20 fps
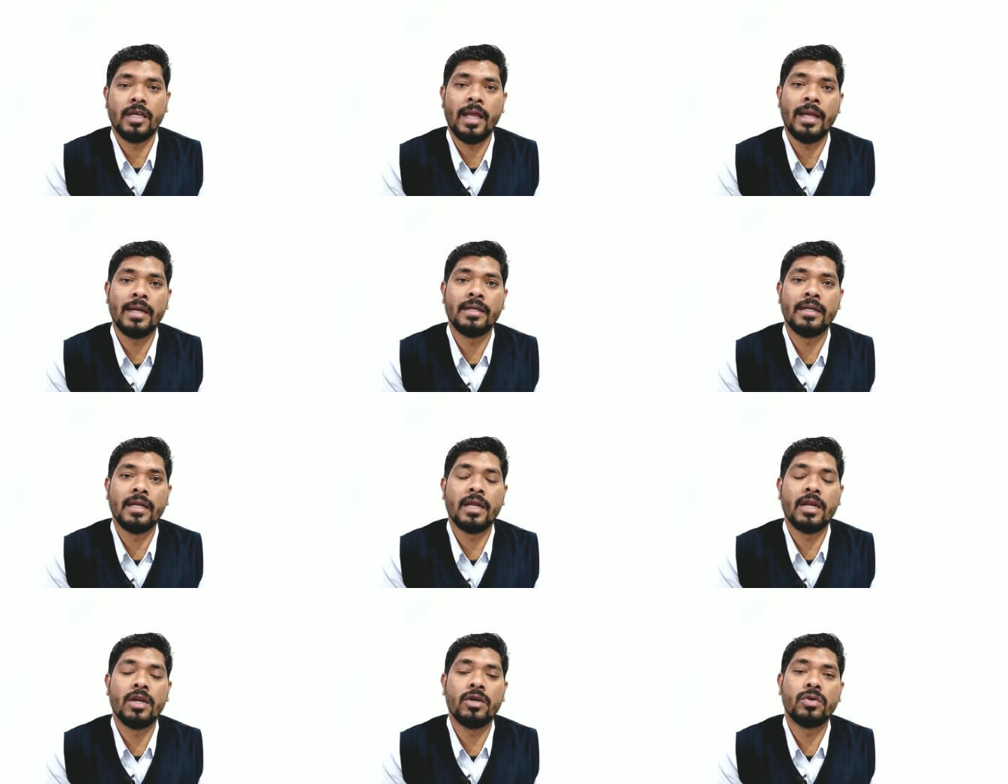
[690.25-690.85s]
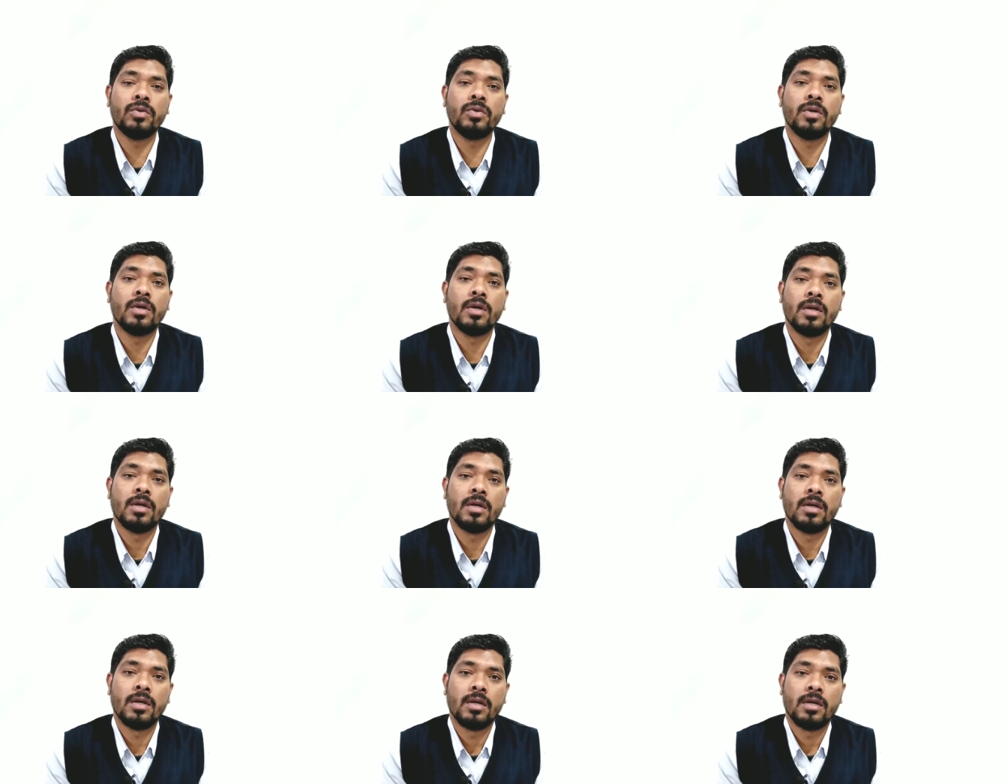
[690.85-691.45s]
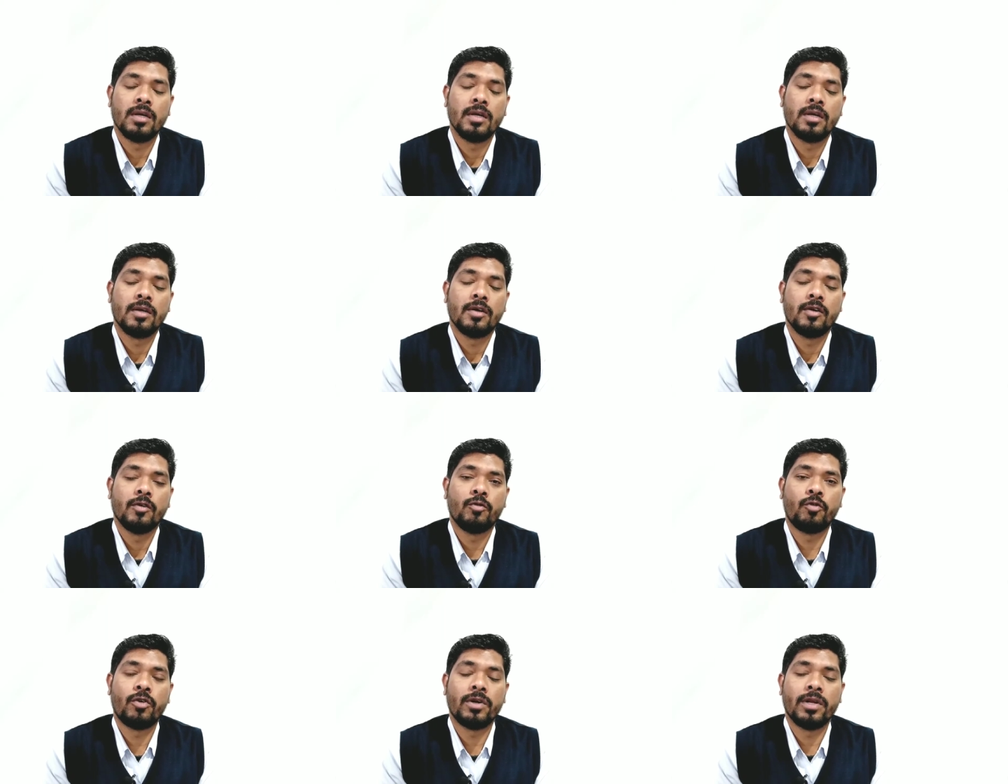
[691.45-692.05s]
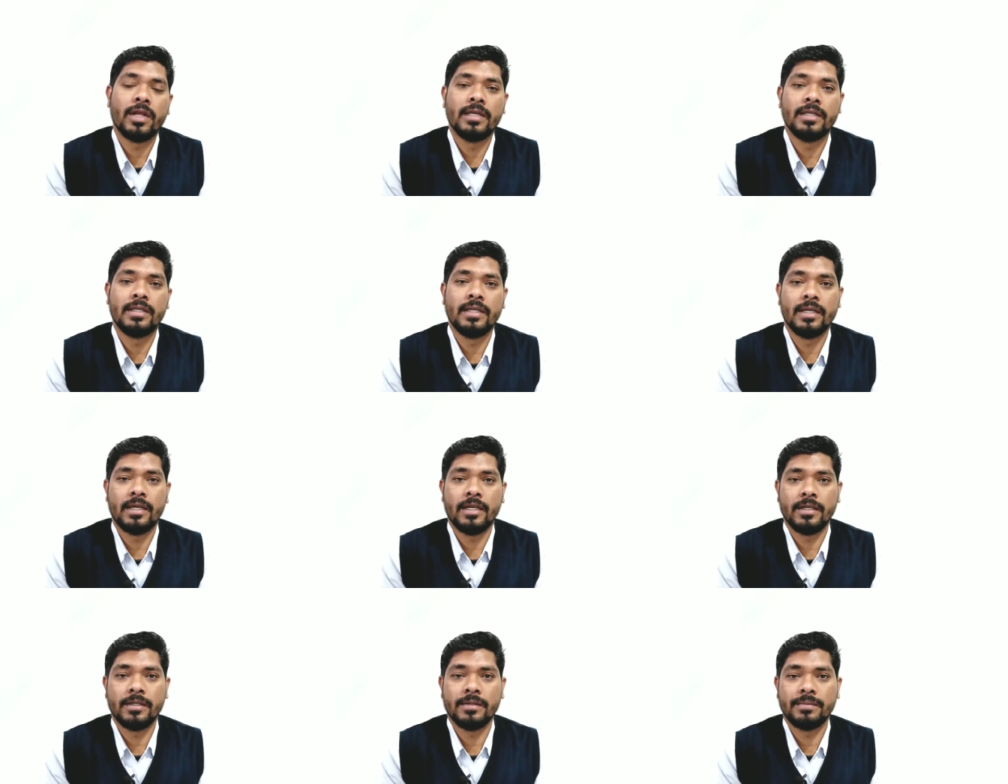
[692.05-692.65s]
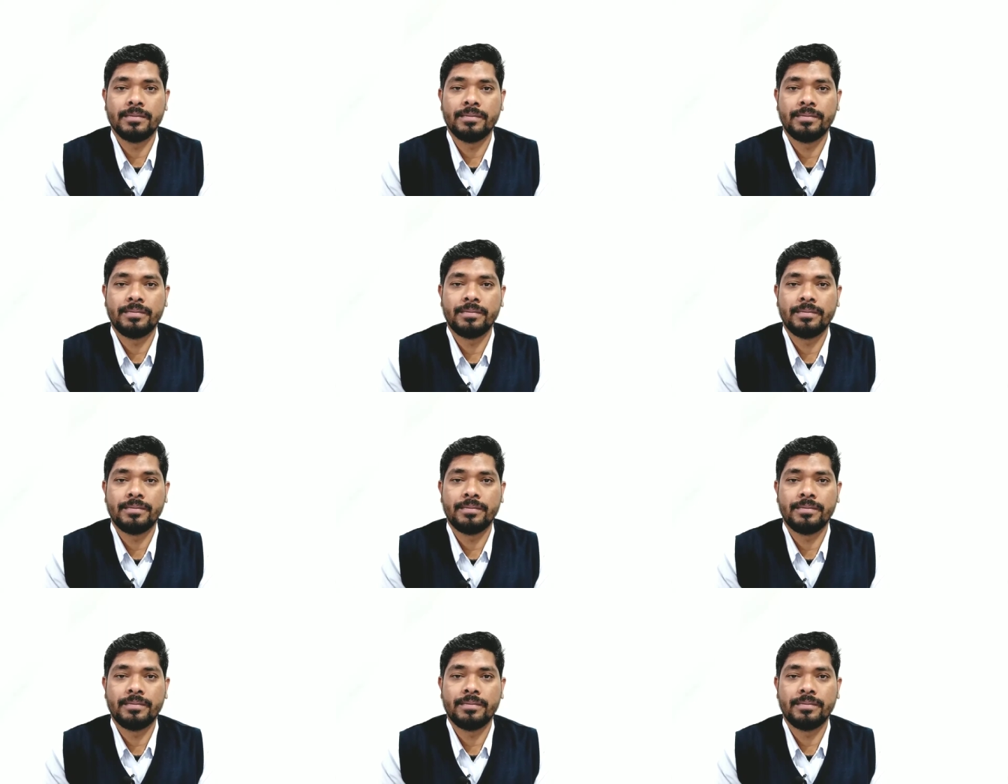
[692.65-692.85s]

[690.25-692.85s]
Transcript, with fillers: 8 degree to 14 degree.